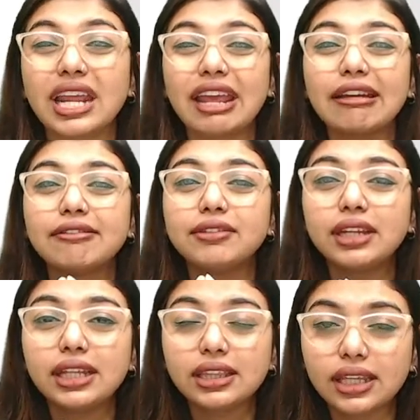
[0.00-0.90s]

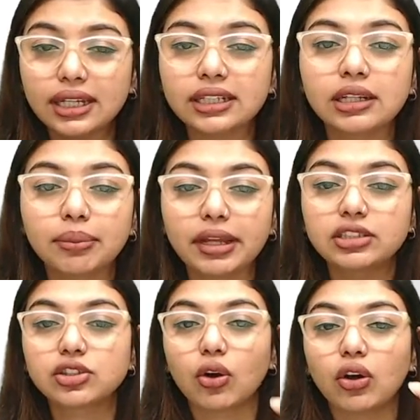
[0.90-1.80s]
everything depends
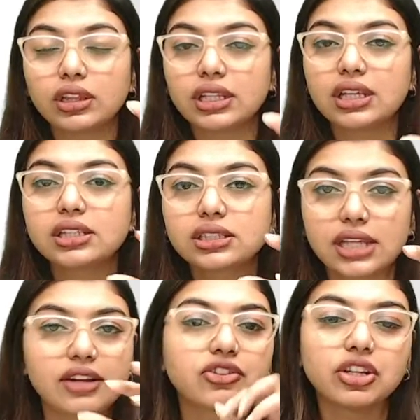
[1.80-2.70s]
on the
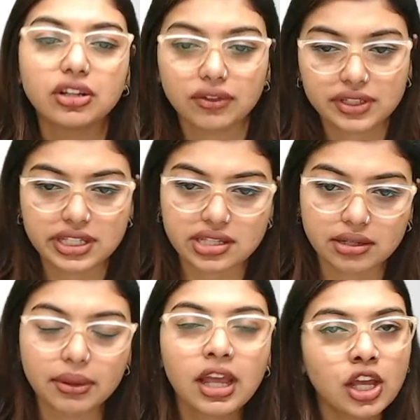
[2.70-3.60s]
central nervous system.
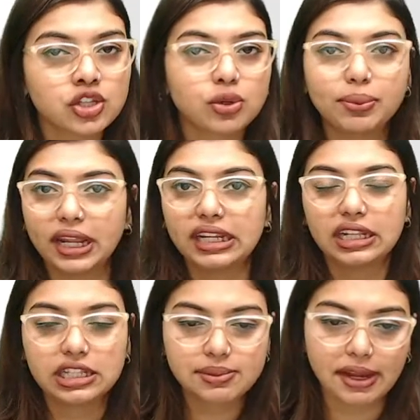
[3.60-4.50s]
So brain and
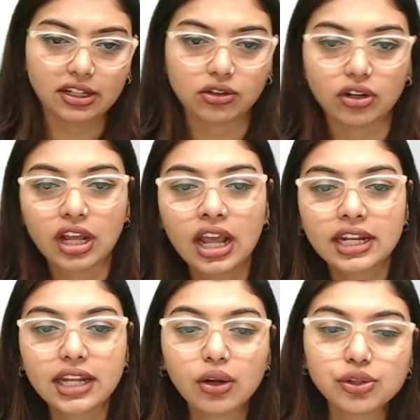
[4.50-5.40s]
the spinal cord.
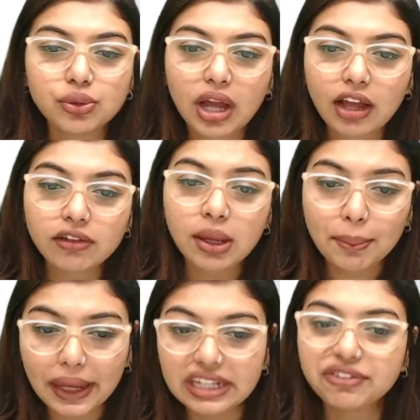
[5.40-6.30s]
Now you have
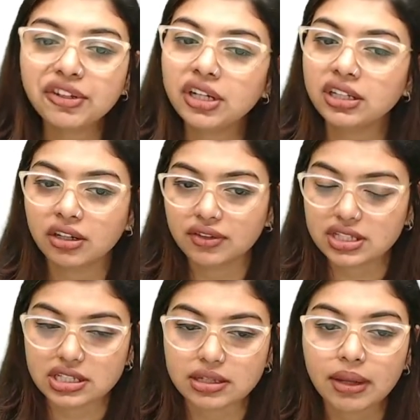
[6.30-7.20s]
peripheral nervous
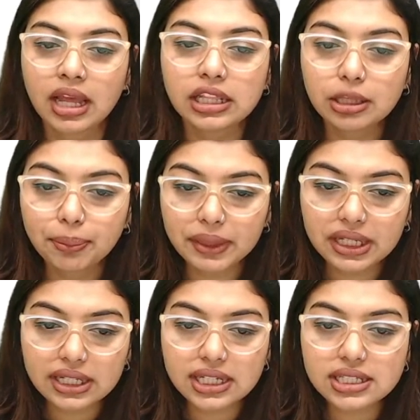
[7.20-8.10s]
system. The
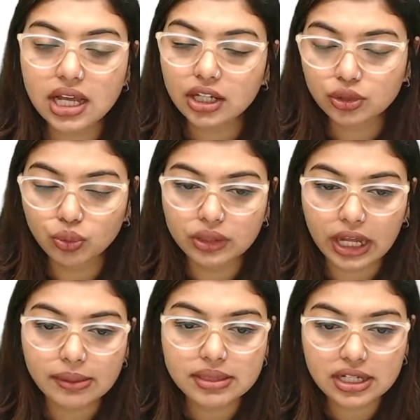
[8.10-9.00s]
PNS are two
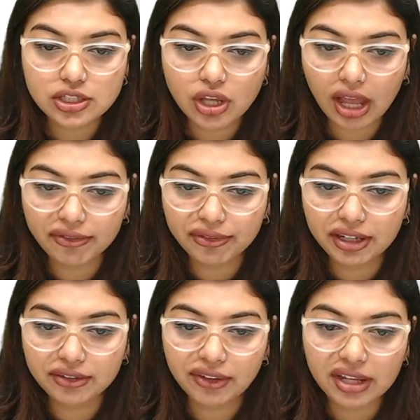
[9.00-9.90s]
types, that is your
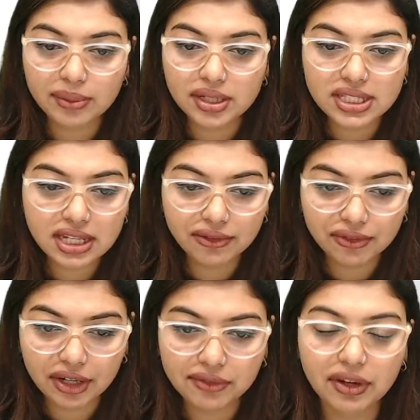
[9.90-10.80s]
afferent fibers and
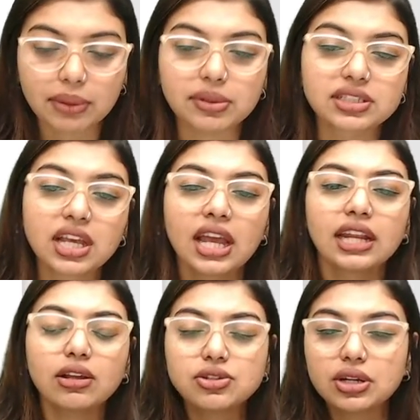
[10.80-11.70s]
efferent fibers.
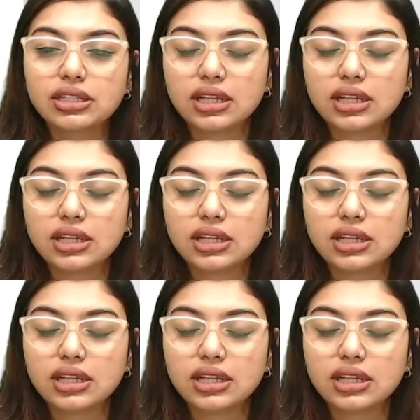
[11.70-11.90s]
Now students,